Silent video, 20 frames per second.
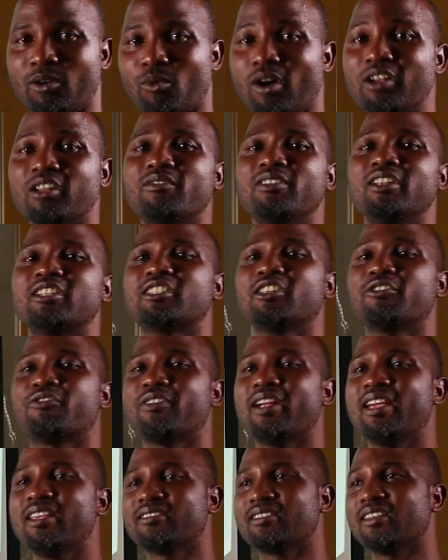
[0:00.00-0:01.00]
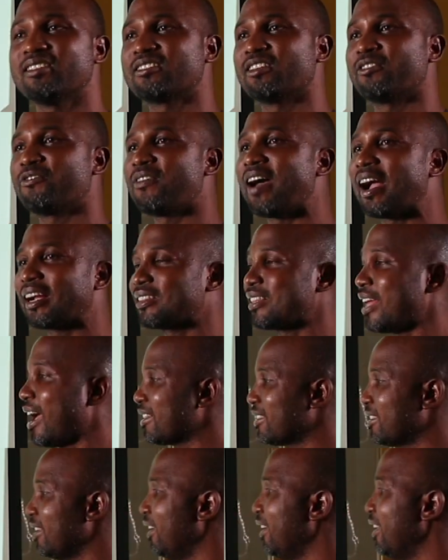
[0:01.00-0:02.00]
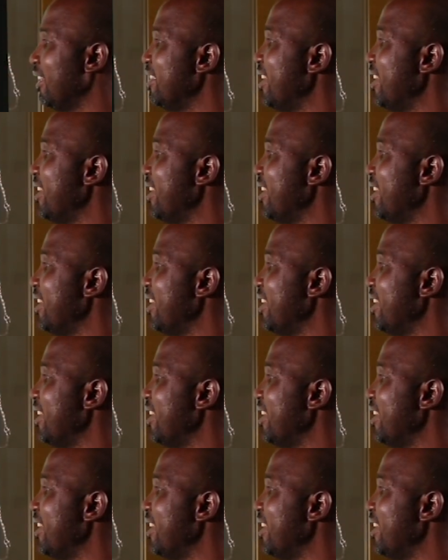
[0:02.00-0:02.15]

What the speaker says: One of the differences is the fact that